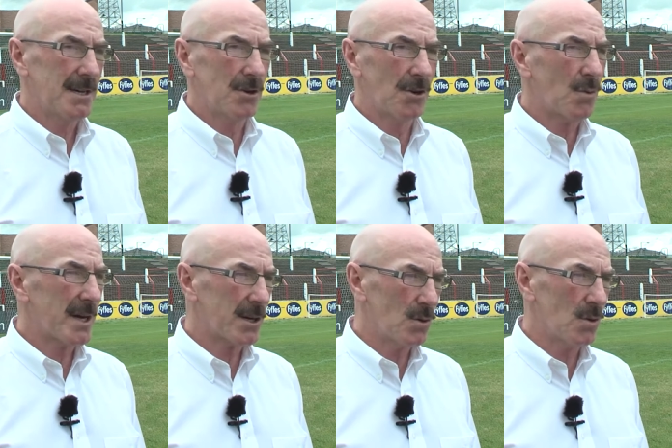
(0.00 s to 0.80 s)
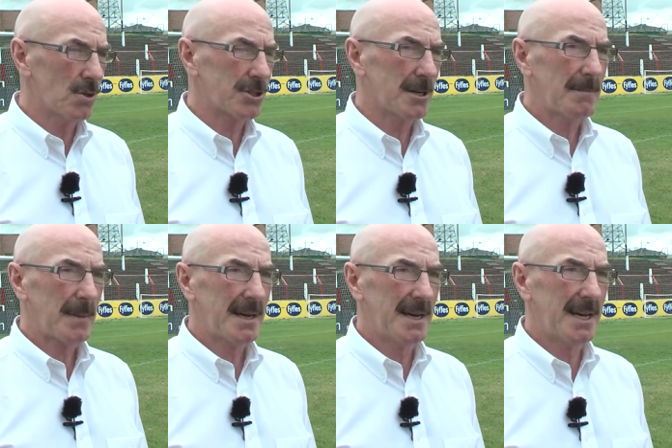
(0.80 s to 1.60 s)
on away goals.
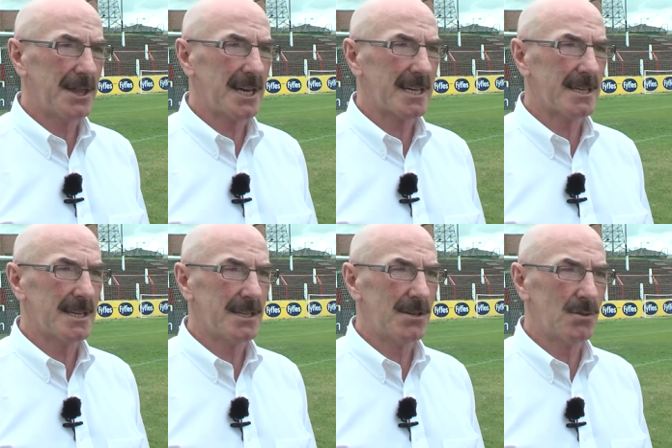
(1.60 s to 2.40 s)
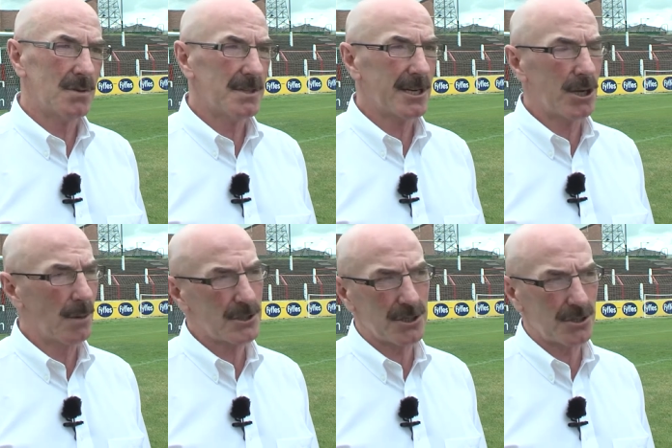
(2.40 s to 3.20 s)
And I think that, you know, the
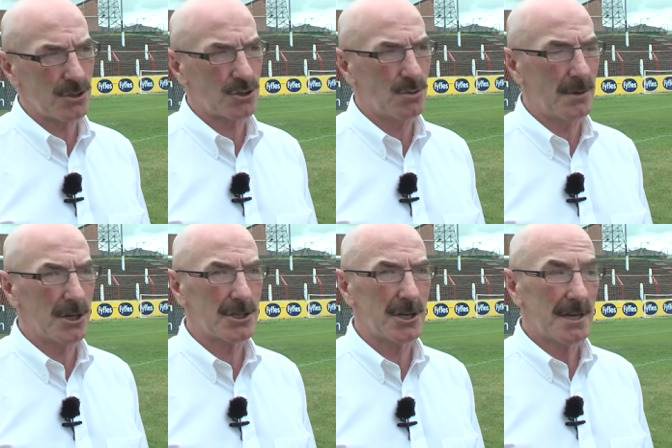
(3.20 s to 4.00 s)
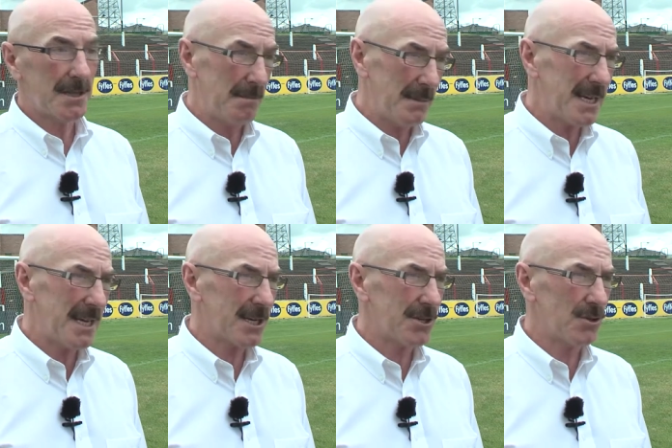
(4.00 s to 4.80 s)
clubs can do so much, the media
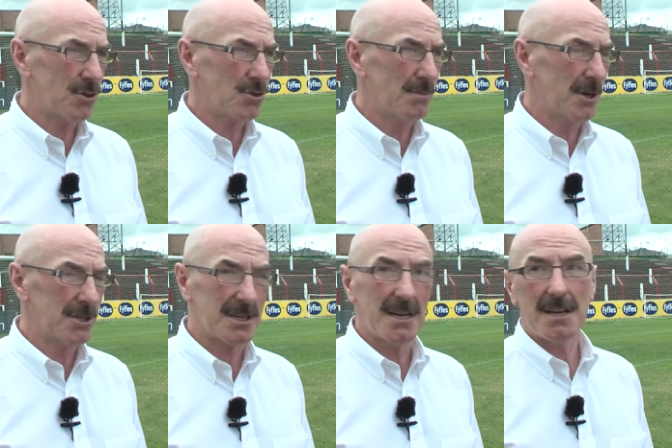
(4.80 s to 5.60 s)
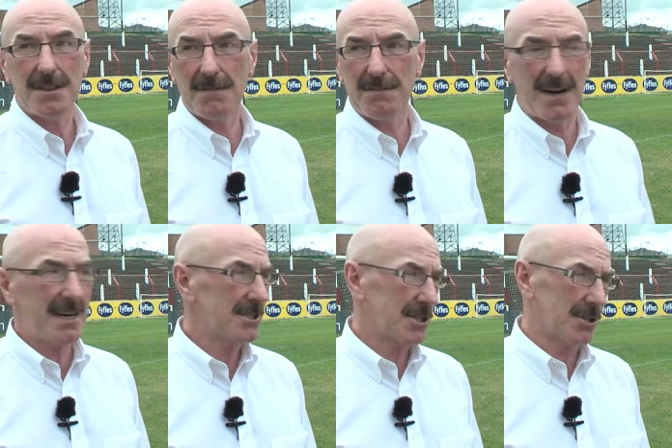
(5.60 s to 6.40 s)
can do so much, the
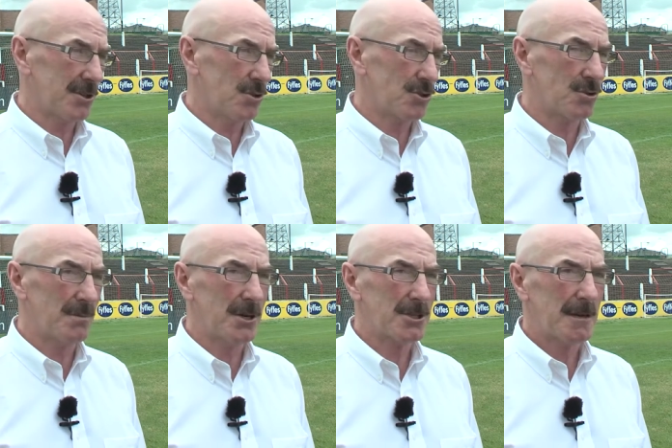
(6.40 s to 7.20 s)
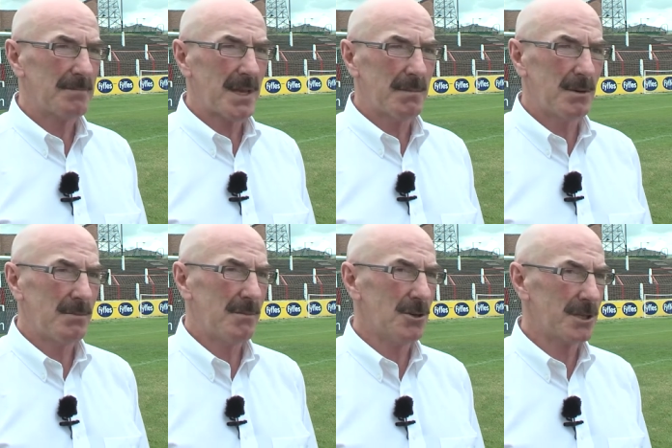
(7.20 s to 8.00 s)
fans can do so much, but we
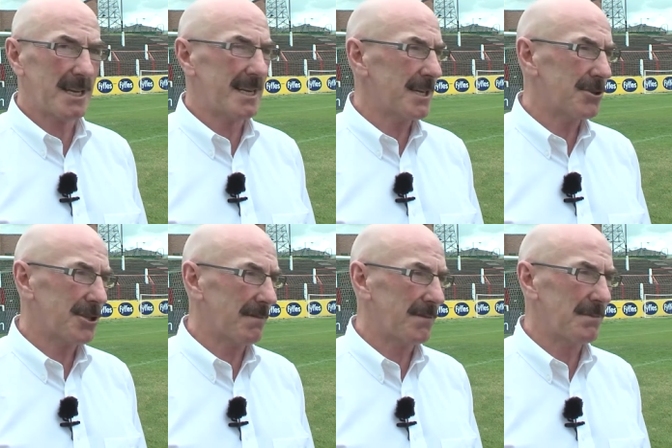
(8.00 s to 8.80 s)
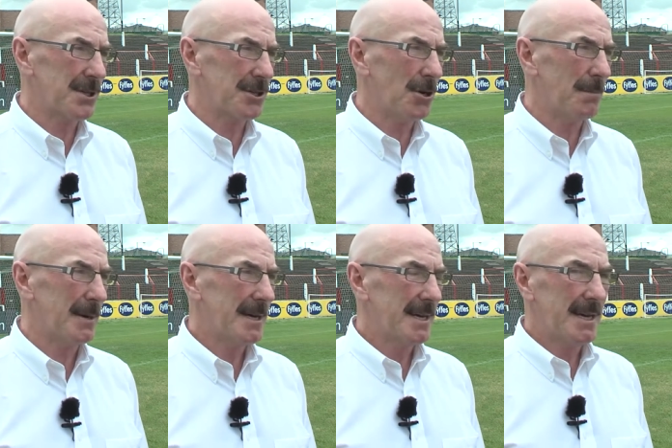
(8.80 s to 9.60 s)
must get leadership from the top.
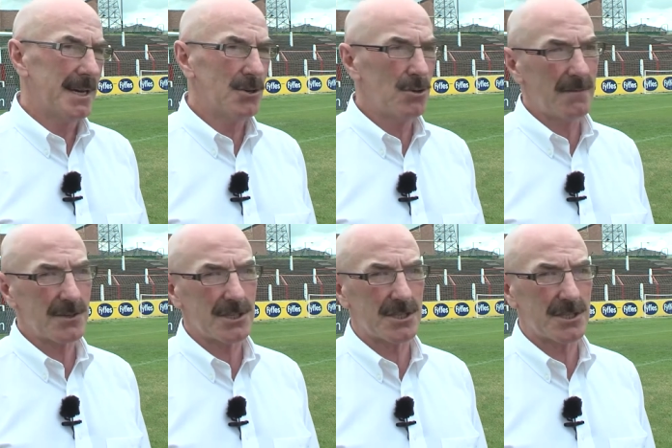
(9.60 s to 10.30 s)
And whoever's in